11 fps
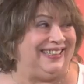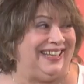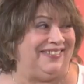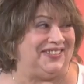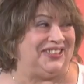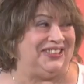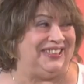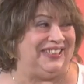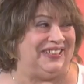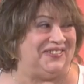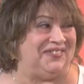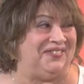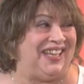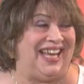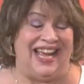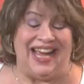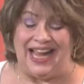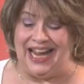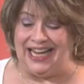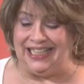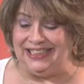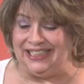Absolutely love them. I'm sure you do.
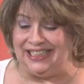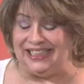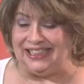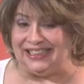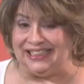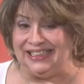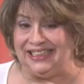And uh,